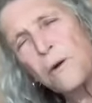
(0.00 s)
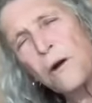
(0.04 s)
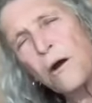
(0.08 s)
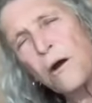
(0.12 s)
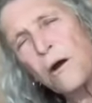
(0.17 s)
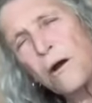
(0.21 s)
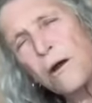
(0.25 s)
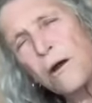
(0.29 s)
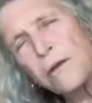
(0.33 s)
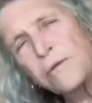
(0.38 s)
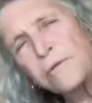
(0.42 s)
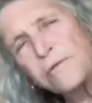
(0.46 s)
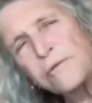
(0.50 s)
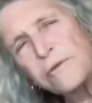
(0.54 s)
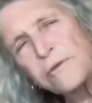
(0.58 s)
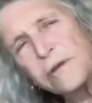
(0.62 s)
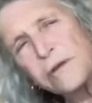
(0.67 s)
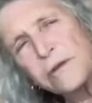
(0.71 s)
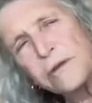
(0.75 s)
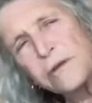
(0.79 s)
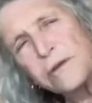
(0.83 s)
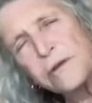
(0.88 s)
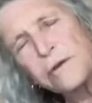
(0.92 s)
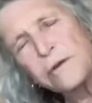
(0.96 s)
pause
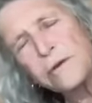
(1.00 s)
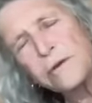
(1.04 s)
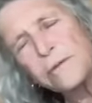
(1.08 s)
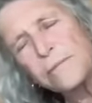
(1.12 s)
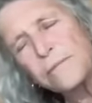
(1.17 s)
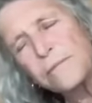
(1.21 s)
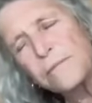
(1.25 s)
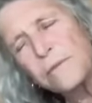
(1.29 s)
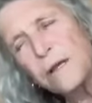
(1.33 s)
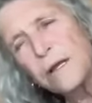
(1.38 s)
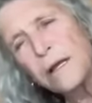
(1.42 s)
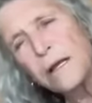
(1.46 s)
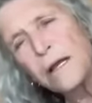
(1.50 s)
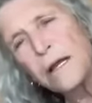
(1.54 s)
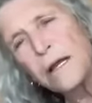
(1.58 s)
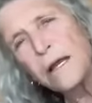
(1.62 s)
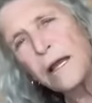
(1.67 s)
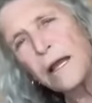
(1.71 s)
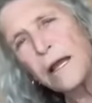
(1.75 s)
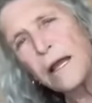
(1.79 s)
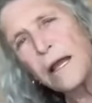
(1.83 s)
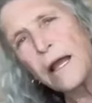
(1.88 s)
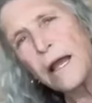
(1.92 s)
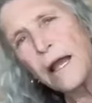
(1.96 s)
here,
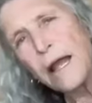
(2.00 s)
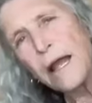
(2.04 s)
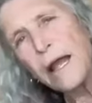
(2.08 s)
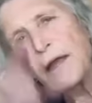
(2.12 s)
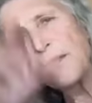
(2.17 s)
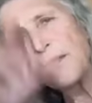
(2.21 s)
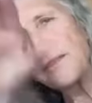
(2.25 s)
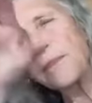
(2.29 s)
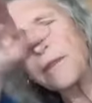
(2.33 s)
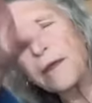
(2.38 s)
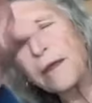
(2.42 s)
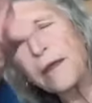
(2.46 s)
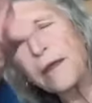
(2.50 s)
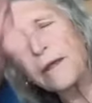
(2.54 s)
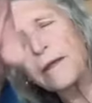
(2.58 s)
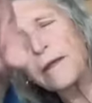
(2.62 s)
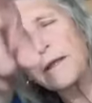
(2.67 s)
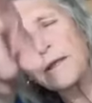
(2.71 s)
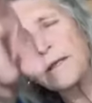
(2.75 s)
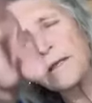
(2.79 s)
and then